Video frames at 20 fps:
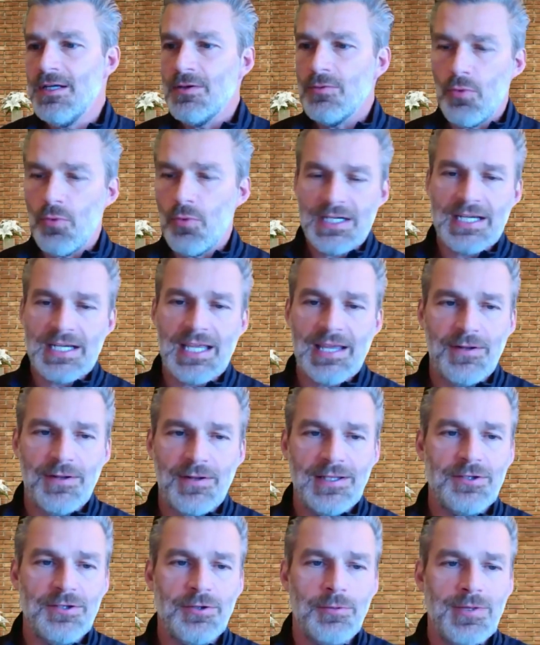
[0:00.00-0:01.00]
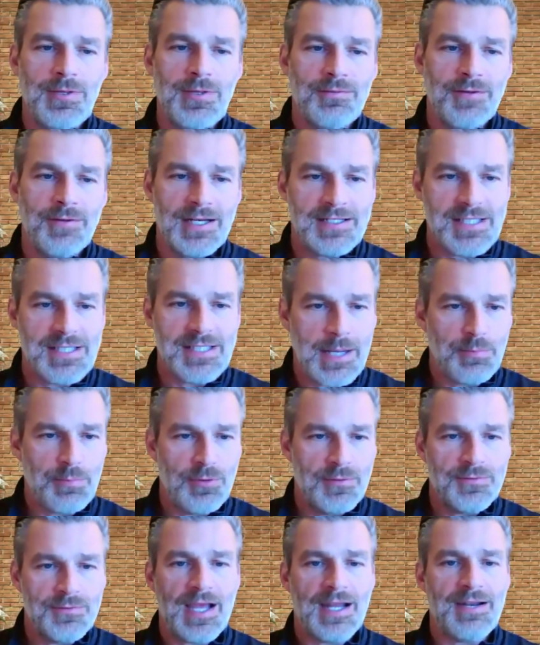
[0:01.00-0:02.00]
Wanted to give a little bit of an
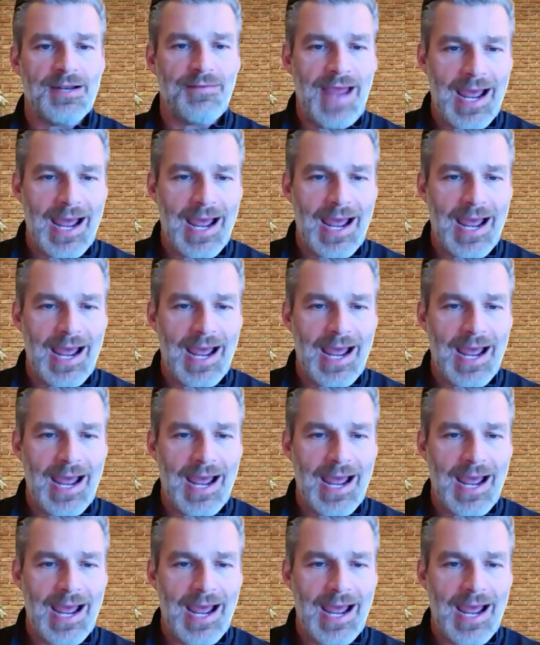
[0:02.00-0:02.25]
example of kind of